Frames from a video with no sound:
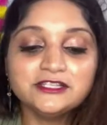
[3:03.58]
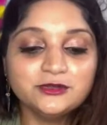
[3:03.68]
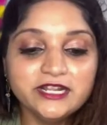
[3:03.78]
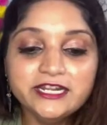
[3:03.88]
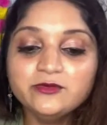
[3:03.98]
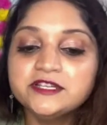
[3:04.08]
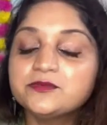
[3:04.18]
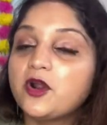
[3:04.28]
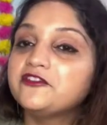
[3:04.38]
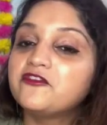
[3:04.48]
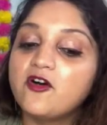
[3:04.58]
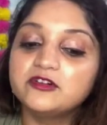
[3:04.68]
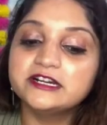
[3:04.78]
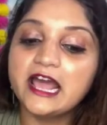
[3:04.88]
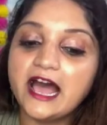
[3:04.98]
So date was brought
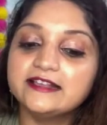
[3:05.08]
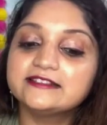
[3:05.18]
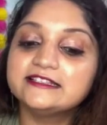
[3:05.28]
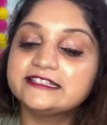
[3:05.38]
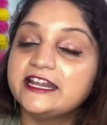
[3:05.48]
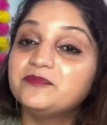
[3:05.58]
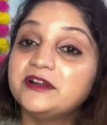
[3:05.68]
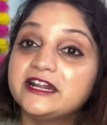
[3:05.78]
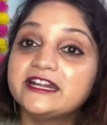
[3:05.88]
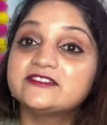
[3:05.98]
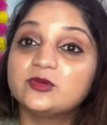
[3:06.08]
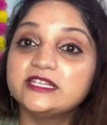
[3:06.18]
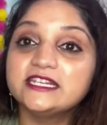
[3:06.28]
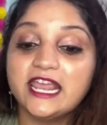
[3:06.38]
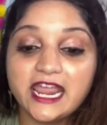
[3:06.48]
forward as the state predicts
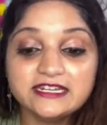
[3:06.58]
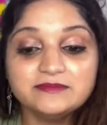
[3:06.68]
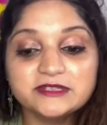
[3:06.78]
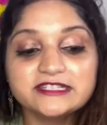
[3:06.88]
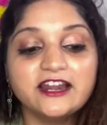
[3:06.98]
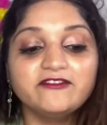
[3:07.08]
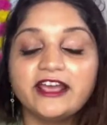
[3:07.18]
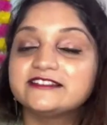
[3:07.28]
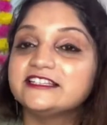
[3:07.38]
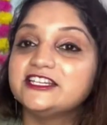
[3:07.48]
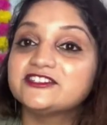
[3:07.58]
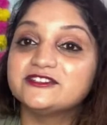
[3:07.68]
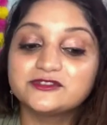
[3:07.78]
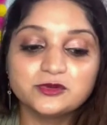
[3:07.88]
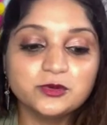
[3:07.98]
reaching 80%
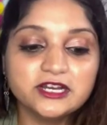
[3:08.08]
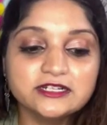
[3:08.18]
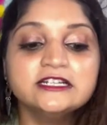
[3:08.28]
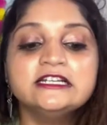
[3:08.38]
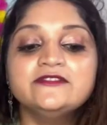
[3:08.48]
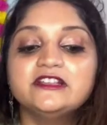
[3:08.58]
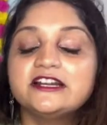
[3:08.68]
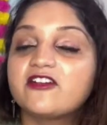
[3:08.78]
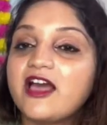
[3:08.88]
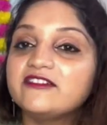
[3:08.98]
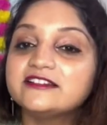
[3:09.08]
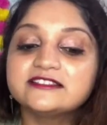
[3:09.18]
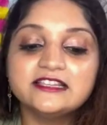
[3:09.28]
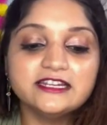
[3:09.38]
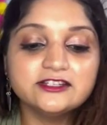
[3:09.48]
vaccination sooner, with the
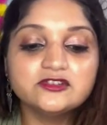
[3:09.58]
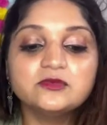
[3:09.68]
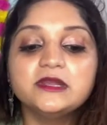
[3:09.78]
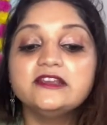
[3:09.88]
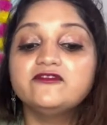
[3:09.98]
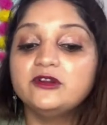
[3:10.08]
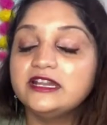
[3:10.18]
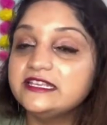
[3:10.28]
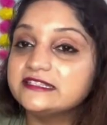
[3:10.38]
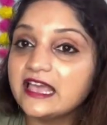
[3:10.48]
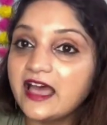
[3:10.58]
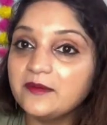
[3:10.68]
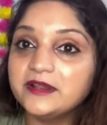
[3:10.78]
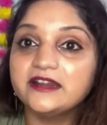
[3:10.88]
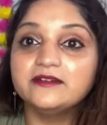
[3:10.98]
travelers needed to be fully
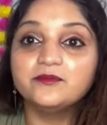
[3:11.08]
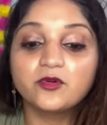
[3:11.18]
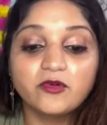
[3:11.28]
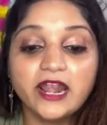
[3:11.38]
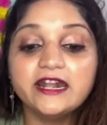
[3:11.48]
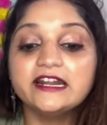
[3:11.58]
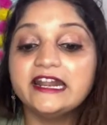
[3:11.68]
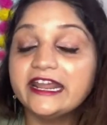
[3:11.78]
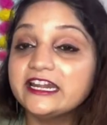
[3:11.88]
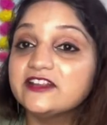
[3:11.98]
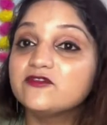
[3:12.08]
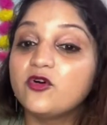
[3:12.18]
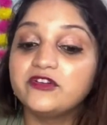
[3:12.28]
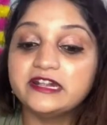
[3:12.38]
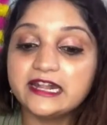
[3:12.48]
zapped and provide a negative
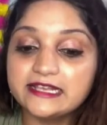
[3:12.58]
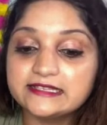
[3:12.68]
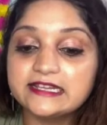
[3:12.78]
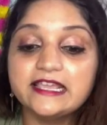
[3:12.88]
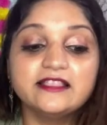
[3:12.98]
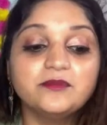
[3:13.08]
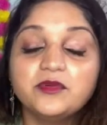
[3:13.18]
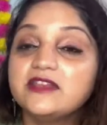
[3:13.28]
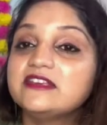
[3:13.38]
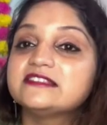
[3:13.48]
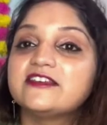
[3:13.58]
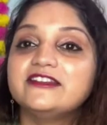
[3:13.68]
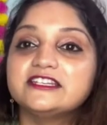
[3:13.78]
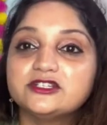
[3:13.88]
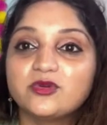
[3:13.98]
COVID test in the previous
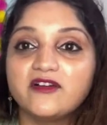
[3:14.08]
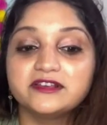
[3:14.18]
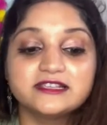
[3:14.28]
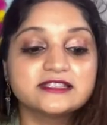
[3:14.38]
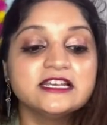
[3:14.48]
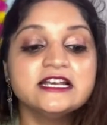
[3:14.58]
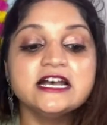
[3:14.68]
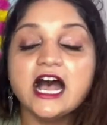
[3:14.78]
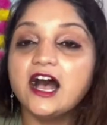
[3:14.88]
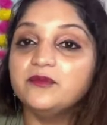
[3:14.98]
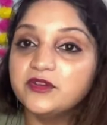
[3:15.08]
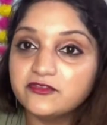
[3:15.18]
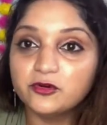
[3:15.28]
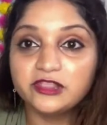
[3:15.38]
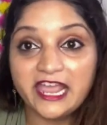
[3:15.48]
72 hours
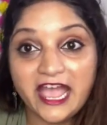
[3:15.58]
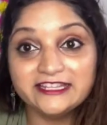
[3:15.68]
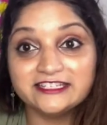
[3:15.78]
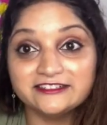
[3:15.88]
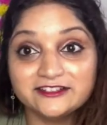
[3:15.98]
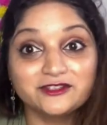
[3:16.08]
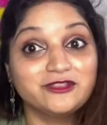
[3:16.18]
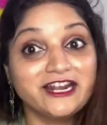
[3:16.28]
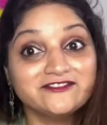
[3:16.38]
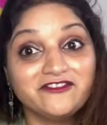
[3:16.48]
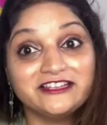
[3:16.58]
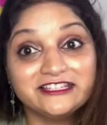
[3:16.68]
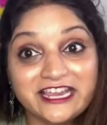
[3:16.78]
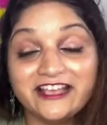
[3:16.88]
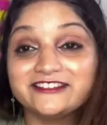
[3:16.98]
before they enter. So that's
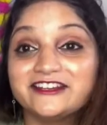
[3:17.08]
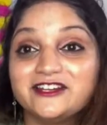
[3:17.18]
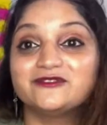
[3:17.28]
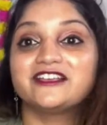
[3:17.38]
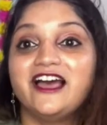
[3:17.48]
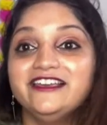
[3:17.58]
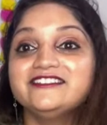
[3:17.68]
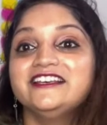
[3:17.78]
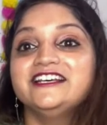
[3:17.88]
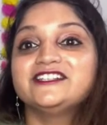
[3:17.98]
fantastic news, guys.